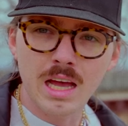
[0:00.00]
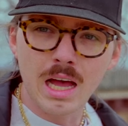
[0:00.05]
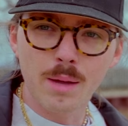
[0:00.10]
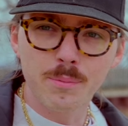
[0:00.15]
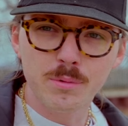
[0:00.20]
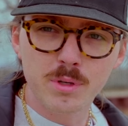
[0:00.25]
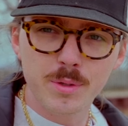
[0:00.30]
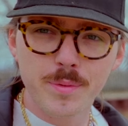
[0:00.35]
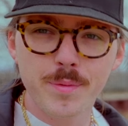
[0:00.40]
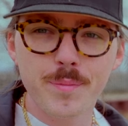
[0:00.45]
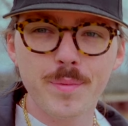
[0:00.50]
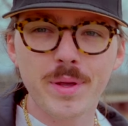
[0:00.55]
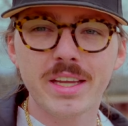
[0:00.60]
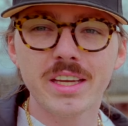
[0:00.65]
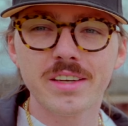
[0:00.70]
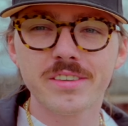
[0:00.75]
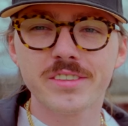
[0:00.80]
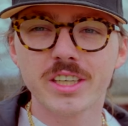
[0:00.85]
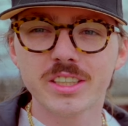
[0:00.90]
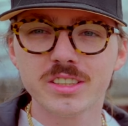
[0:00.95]
I'm going to be
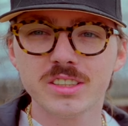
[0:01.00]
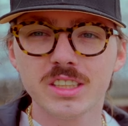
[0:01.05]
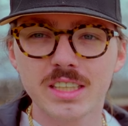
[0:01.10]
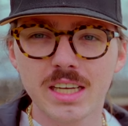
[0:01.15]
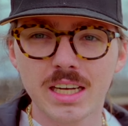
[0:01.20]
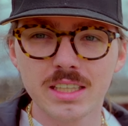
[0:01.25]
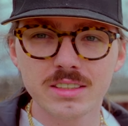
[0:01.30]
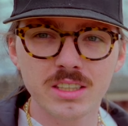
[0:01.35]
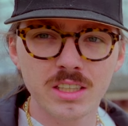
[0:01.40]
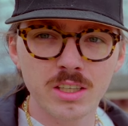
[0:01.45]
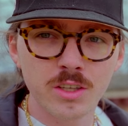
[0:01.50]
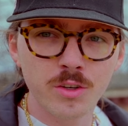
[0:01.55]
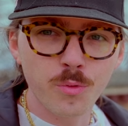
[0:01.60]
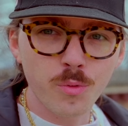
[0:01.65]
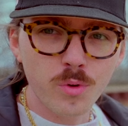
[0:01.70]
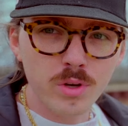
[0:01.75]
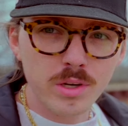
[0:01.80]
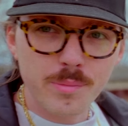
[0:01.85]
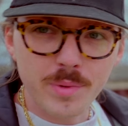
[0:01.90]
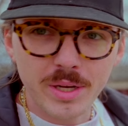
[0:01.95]
making tons of content,
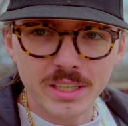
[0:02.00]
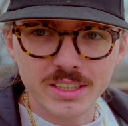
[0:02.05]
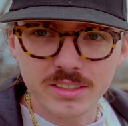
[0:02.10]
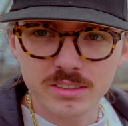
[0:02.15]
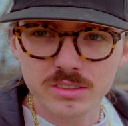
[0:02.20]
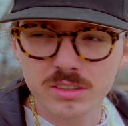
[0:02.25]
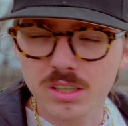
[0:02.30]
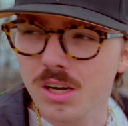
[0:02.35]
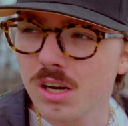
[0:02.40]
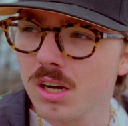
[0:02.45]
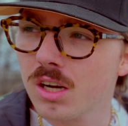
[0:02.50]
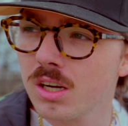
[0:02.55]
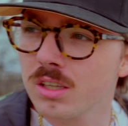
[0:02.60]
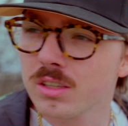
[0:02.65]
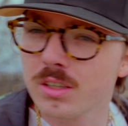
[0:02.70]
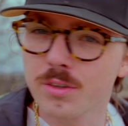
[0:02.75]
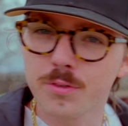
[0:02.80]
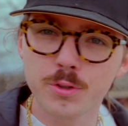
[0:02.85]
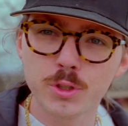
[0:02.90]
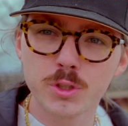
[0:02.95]
one about this car,
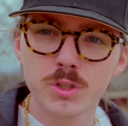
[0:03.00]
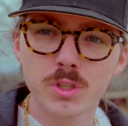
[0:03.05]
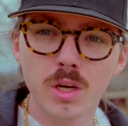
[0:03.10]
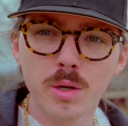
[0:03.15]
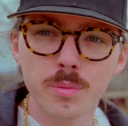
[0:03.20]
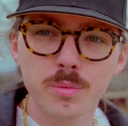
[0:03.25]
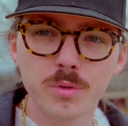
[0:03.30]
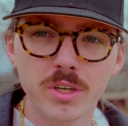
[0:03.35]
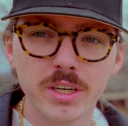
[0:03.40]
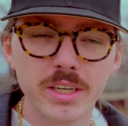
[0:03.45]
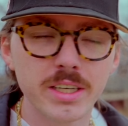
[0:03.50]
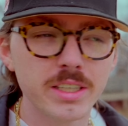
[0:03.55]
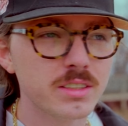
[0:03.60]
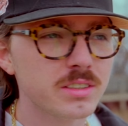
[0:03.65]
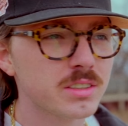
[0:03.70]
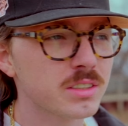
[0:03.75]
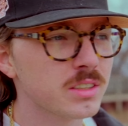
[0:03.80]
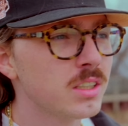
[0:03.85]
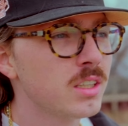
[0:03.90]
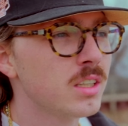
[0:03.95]
the future
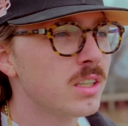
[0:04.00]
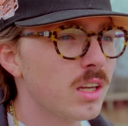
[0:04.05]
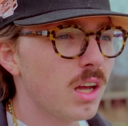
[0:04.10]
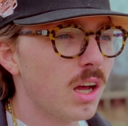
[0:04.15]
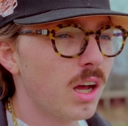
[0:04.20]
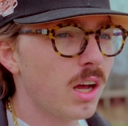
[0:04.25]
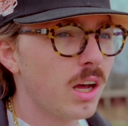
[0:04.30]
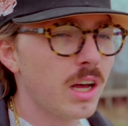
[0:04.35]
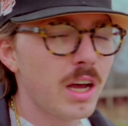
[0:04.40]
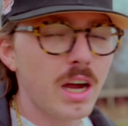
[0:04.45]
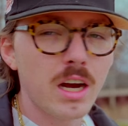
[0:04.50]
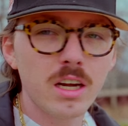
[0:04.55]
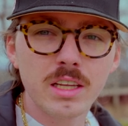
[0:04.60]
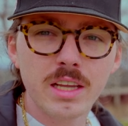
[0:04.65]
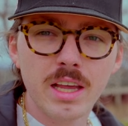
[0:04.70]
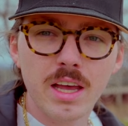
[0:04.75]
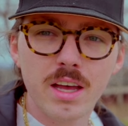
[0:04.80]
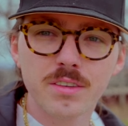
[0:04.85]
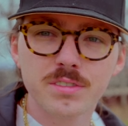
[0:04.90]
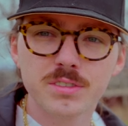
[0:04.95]
upgrades. Uh, I already
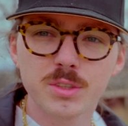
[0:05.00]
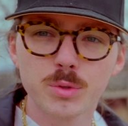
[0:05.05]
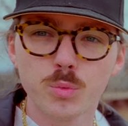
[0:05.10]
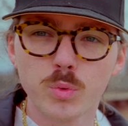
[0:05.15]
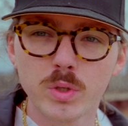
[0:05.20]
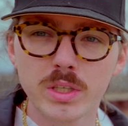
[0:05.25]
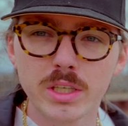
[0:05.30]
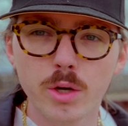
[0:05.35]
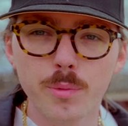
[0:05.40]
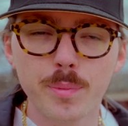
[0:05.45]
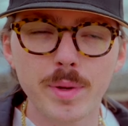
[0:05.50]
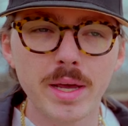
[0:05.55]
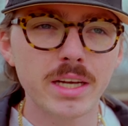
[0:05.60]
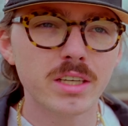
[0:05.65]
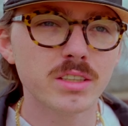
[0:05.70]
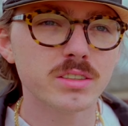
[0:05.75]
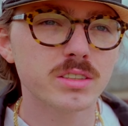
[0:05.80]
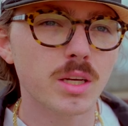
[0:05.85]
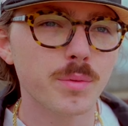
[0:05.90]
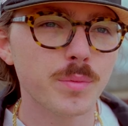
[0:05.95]
have some window
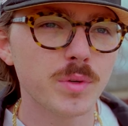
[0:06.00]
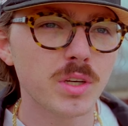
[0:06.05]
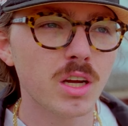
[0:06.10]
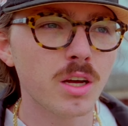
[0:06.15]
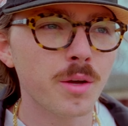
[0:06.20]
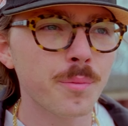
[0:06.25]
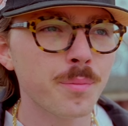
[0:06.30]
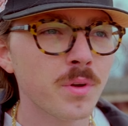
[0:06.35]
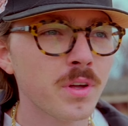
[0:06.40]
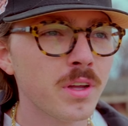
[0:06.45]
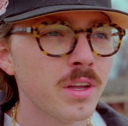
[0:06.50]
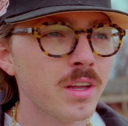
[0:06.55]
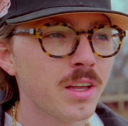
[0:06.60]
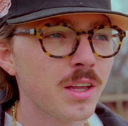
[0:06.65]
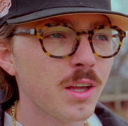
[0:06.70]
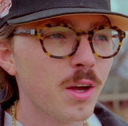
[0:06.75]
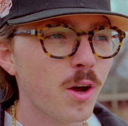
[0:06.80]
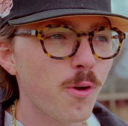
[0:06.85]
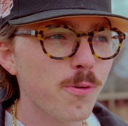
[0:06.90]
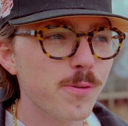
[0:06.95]
banners coming up.
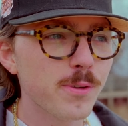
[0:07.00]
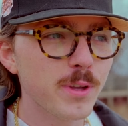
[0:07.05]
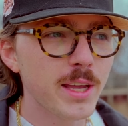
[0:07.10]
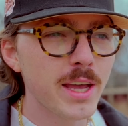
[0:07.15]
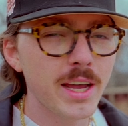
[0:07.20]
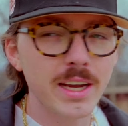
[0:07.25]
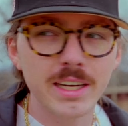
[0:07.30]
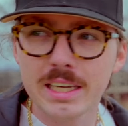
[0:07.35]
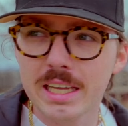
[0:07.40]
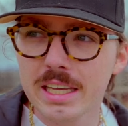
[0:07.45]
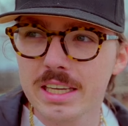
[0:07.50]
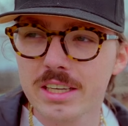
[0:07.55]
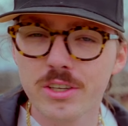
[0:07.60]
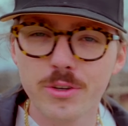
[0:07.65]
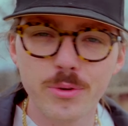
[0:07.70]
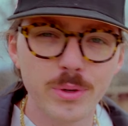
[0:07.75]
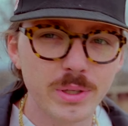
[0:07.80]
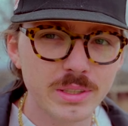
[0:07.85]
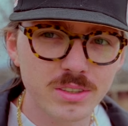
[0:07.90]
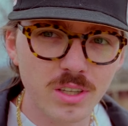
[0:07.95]
Hopefully I can get a
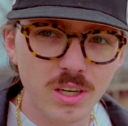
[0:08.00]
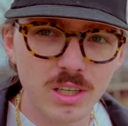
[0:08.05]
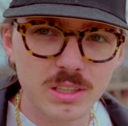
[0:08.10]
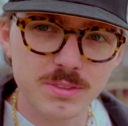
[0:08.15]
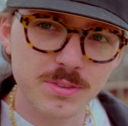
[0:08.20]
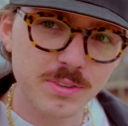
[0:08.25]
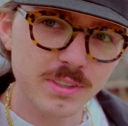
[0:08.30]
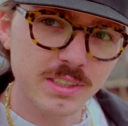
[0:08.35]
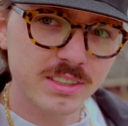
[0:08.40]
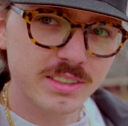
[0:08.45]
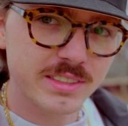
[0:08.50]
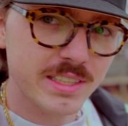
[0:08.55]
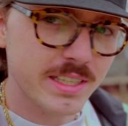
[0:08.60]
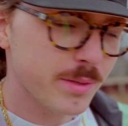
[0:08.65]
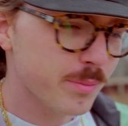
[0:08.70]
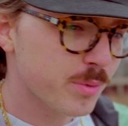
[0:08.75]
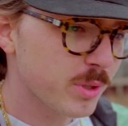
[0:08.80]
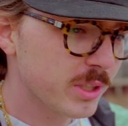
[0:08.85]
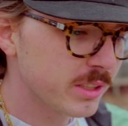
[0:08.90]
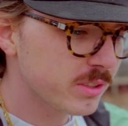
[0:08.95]
new exhaust for this
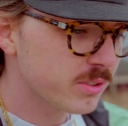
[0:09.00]
thing pretty